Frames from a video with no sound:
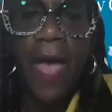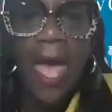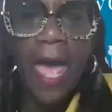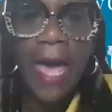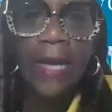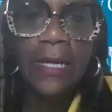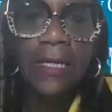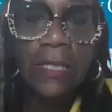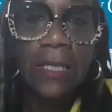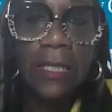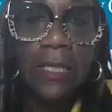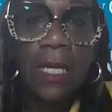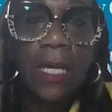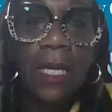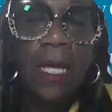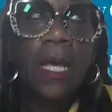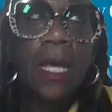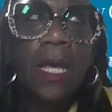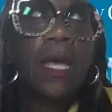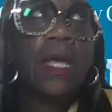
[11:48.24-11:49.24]
fact
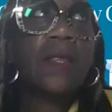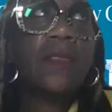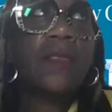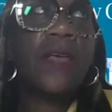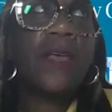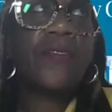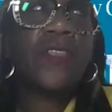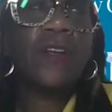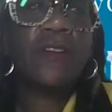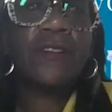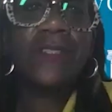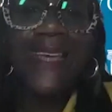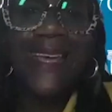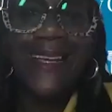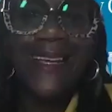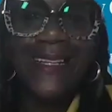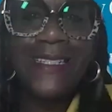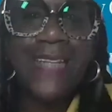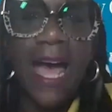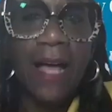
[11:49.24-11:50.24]
that there's
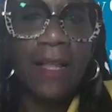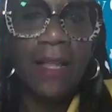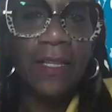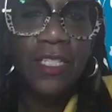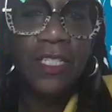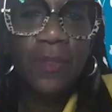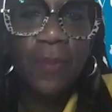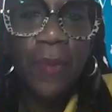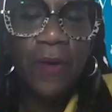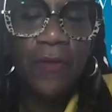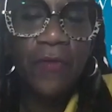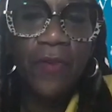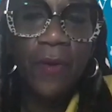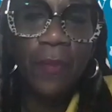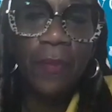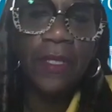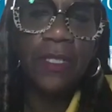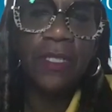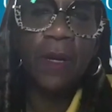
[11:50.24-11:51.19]
acknowledgement from the